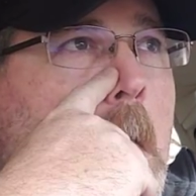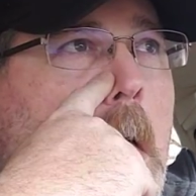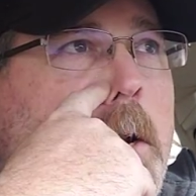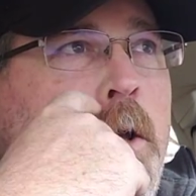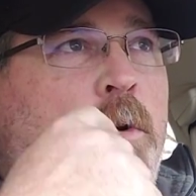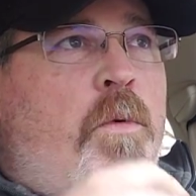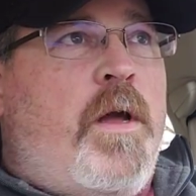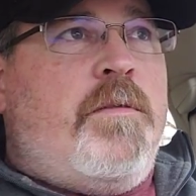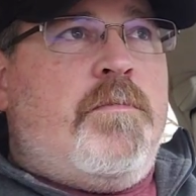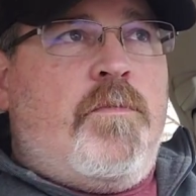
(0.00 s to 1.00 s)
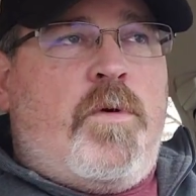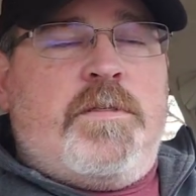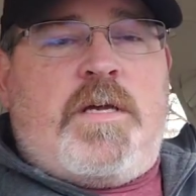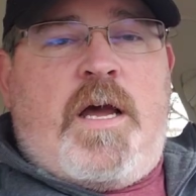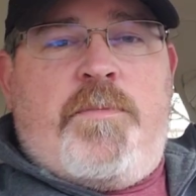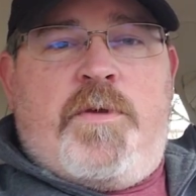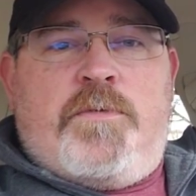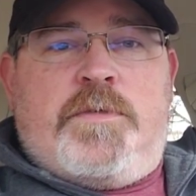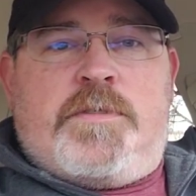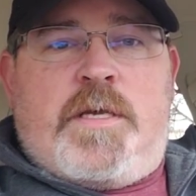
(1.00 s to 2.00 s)
I know one time it
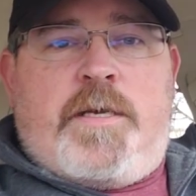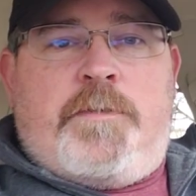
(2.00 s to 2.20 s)
was